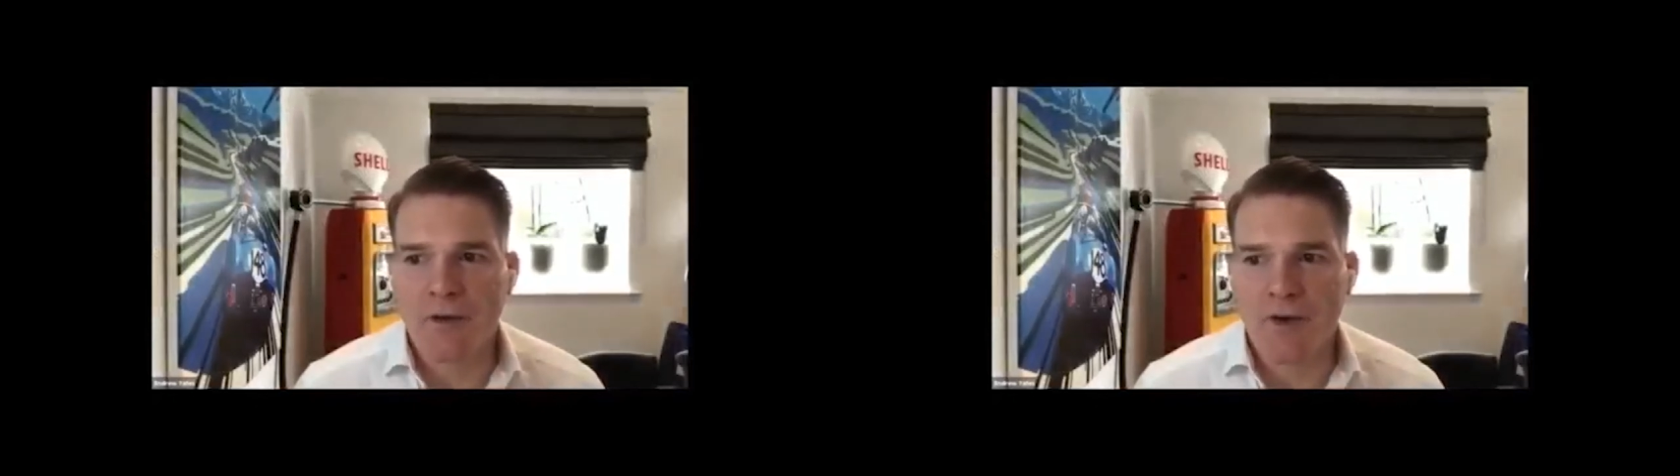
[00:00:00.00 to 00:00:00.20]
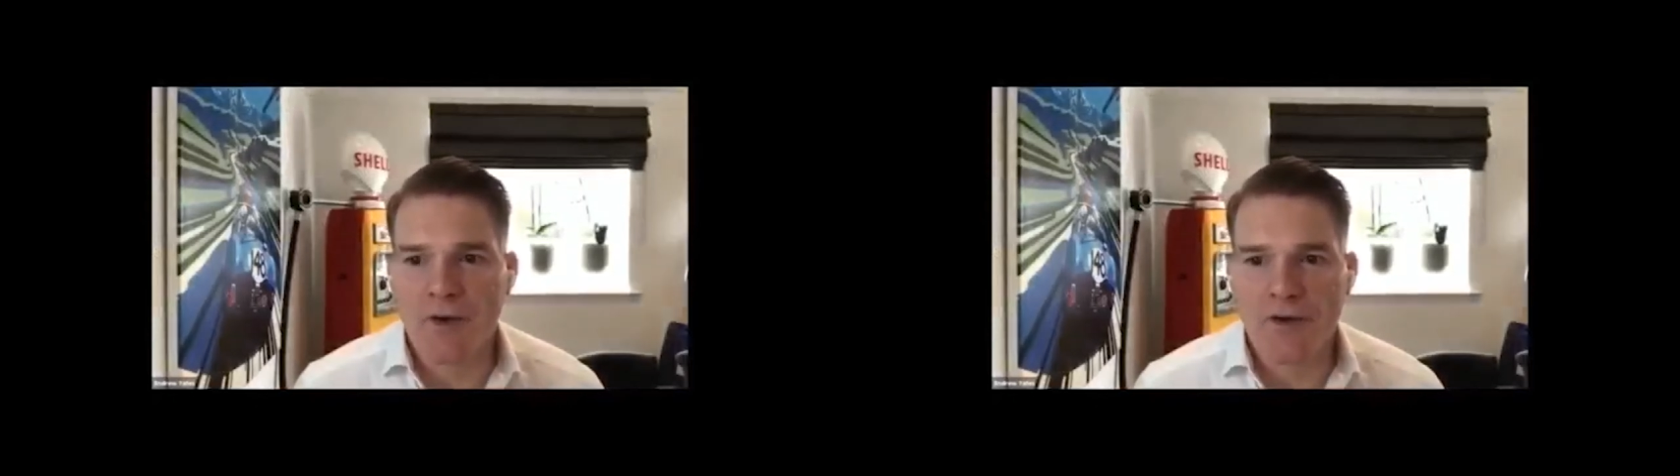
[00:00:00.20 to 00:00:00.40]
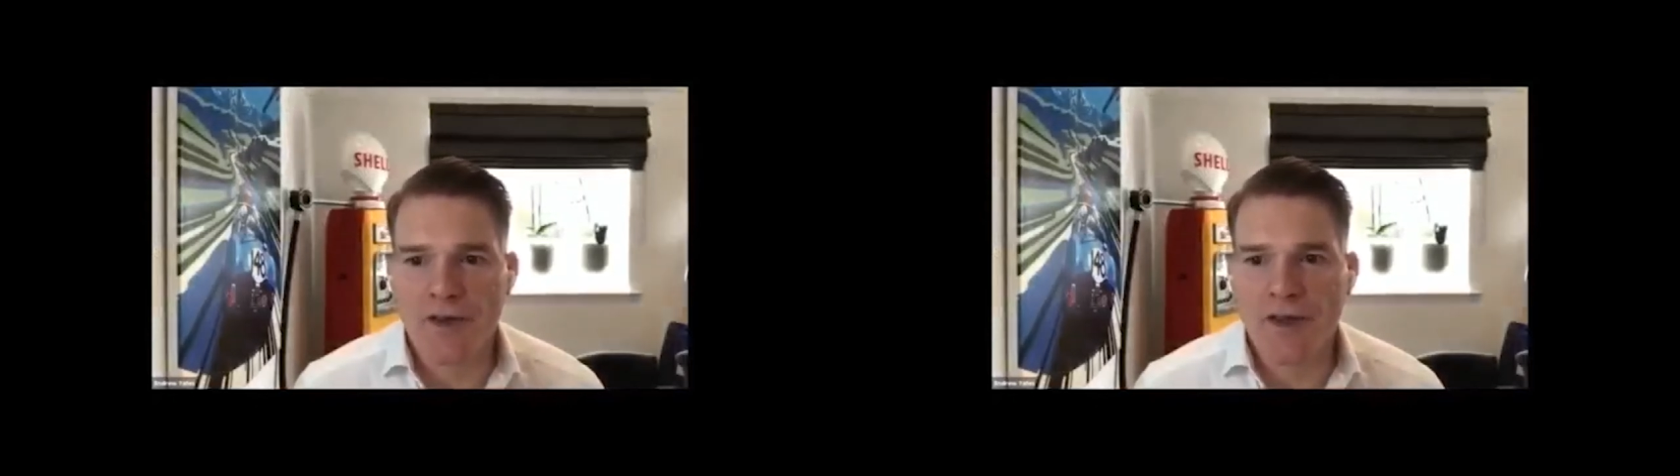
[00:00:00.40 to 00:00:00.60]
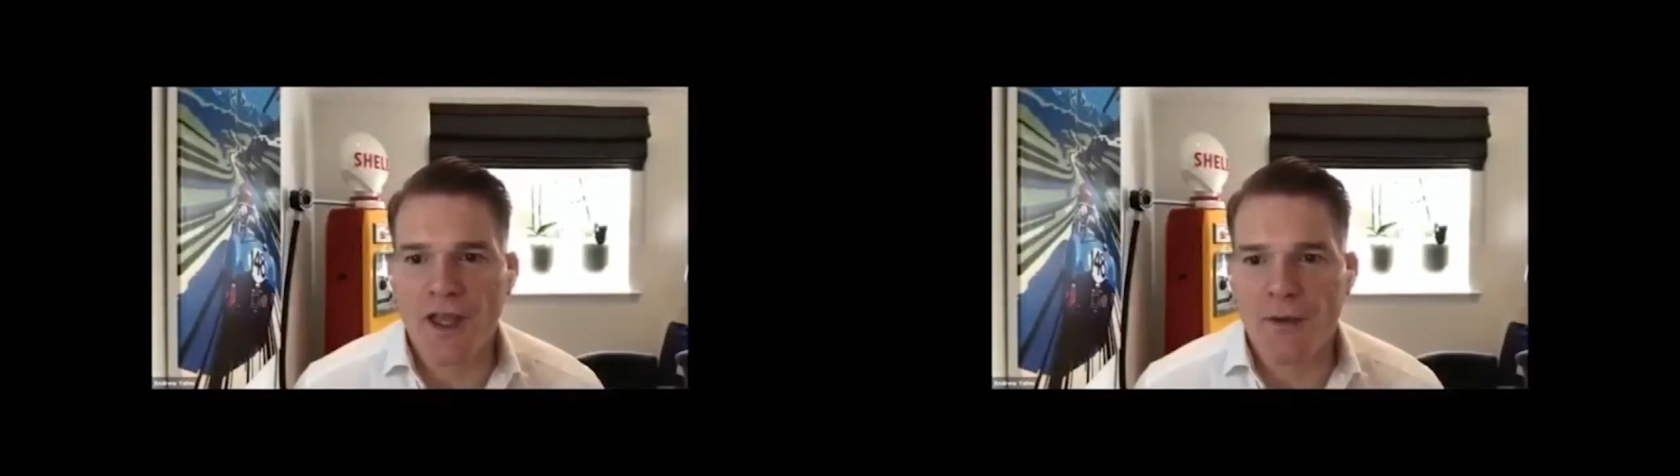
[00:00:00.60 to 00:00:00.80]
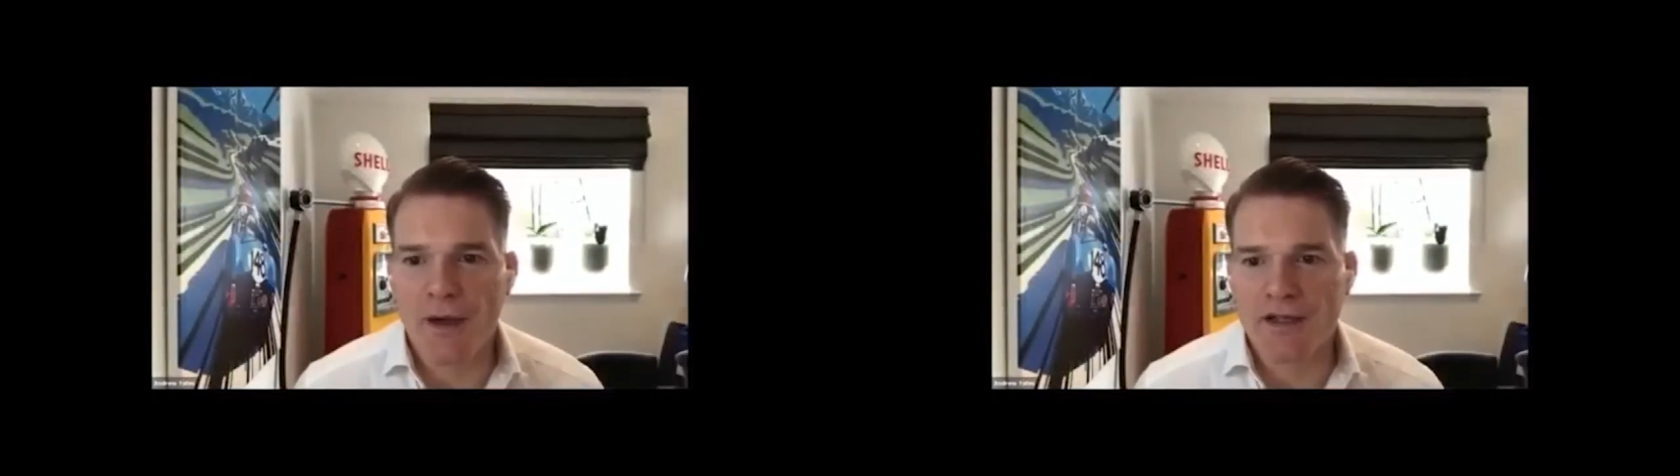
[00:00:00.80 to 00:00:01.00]
OakNorth in the
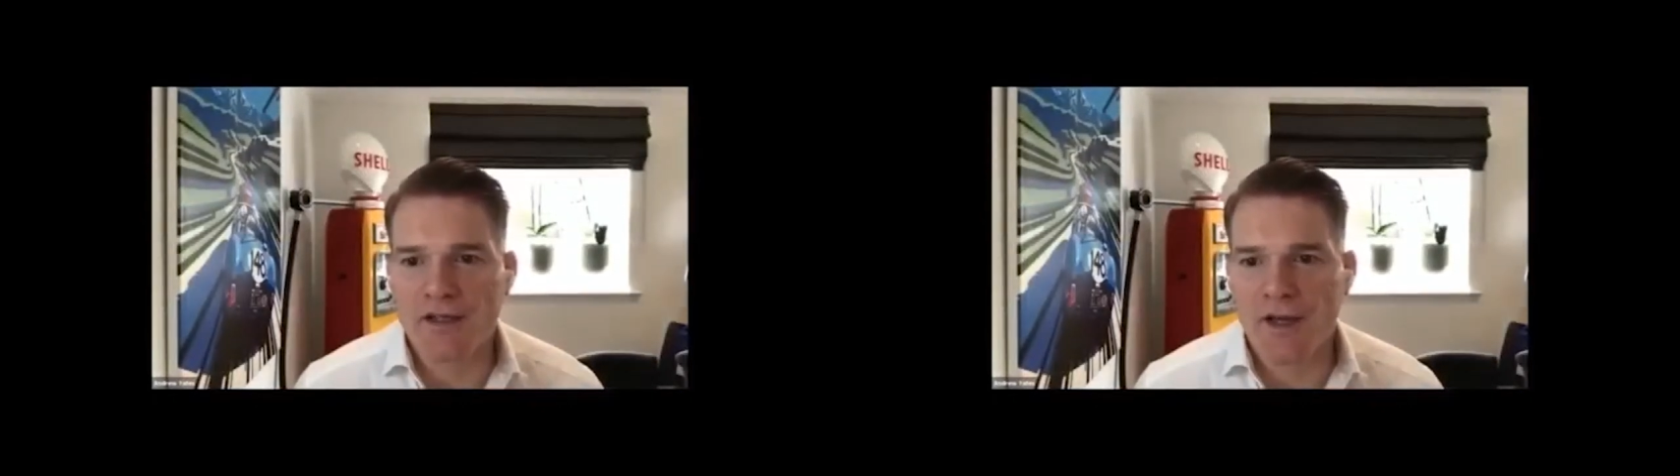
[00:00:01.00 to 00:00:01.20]
US.